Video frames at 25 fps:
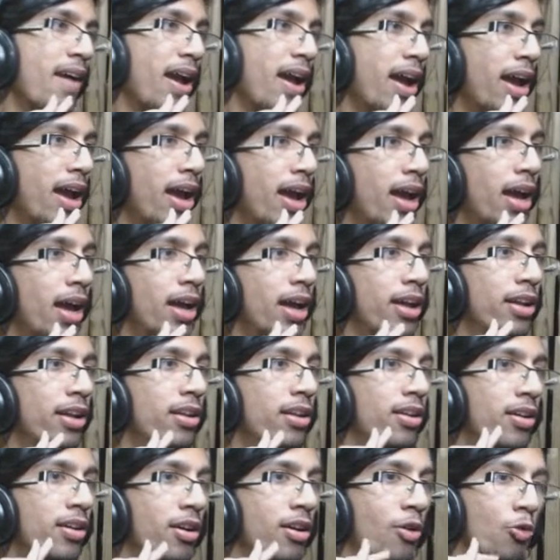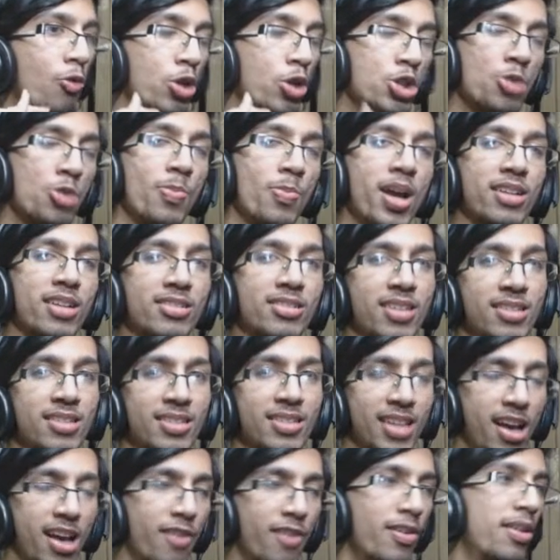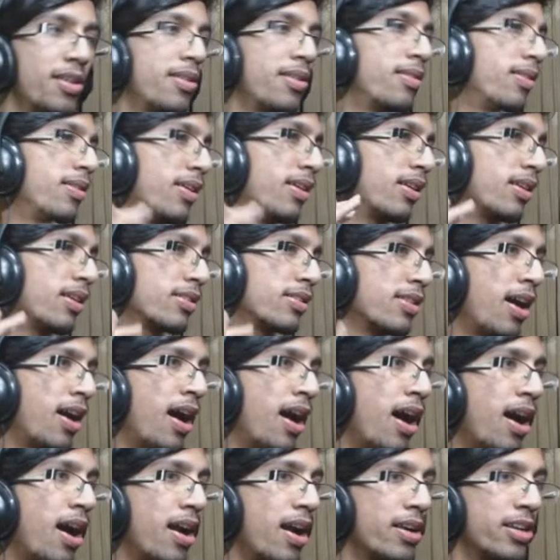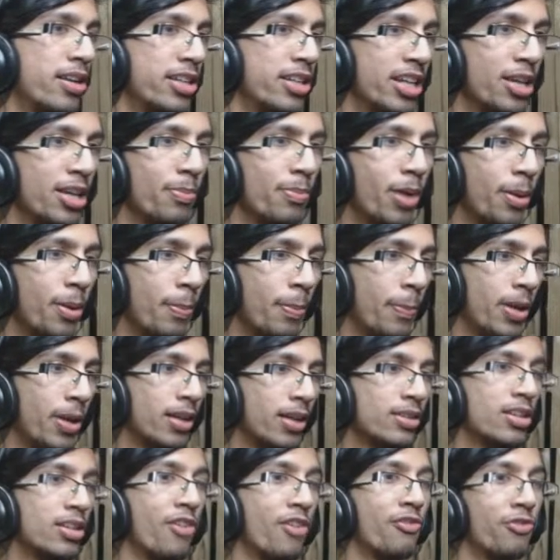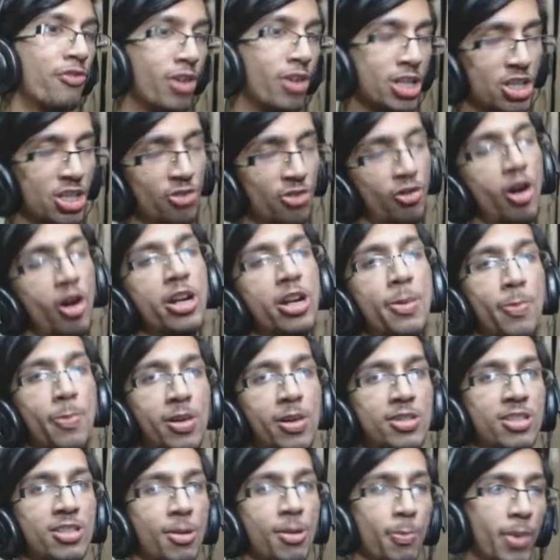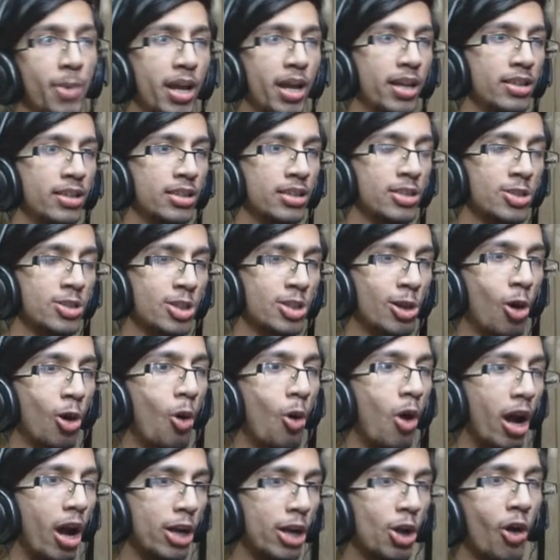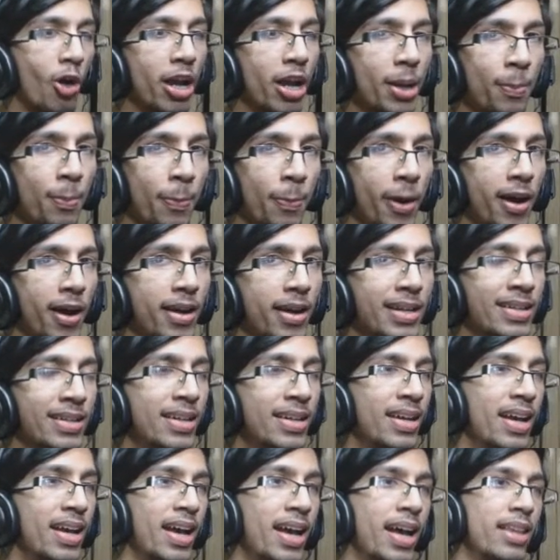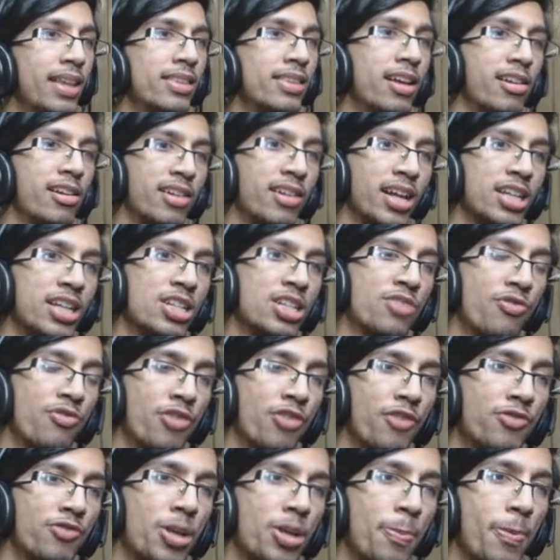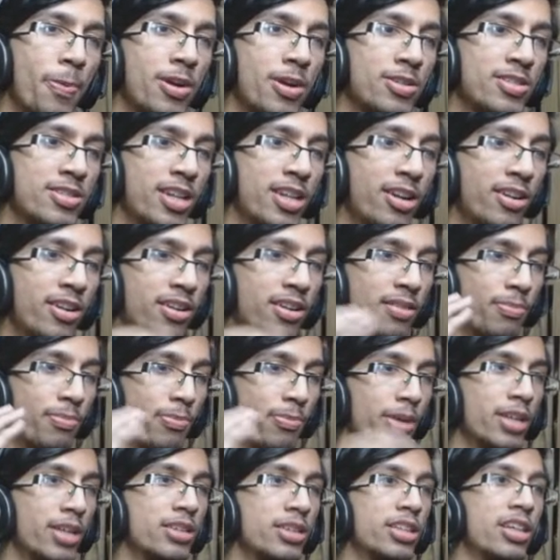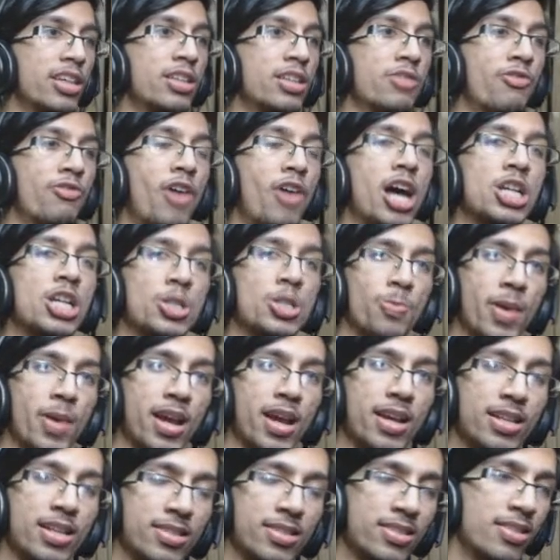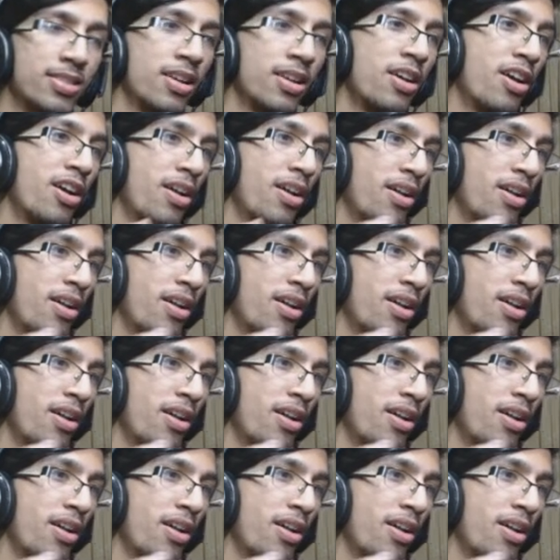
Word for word: and which makes this level the hard demon, being the first 40% being the slow, annoying part, and the rest 50% being the fast-paced,